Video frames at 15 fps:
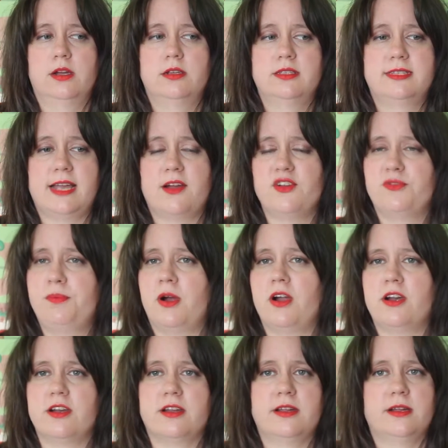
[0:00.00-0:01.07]
South
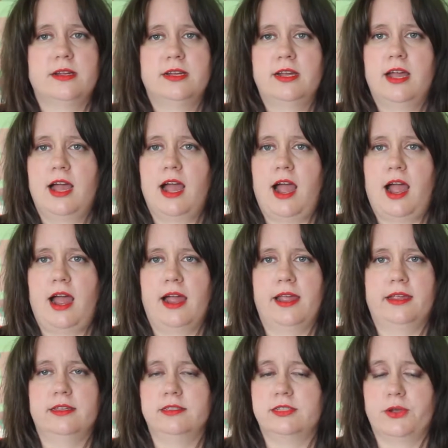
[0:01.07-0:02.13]
Park,
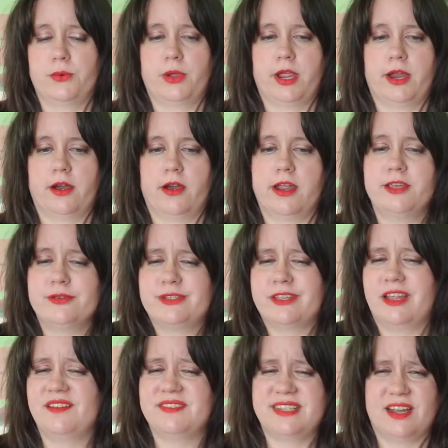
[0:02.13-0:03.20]
I don't care. I used to
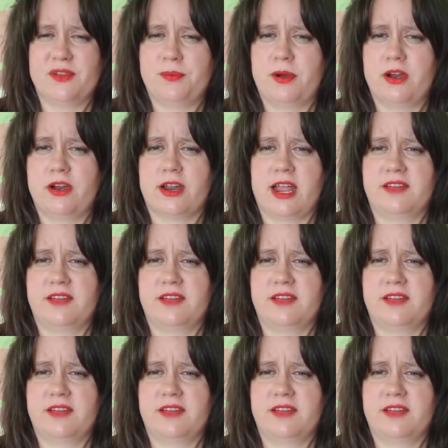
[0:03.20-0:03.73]
love South Park.